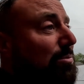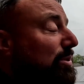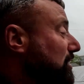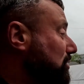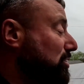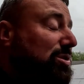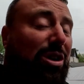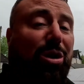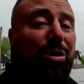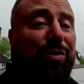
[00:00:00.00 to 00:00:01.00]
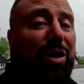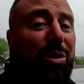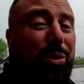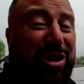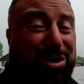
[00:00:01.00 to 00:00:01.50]
We don't use it
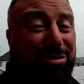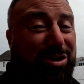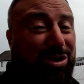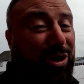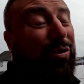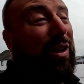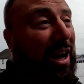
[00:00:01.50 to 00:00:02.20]
over winter and stuff,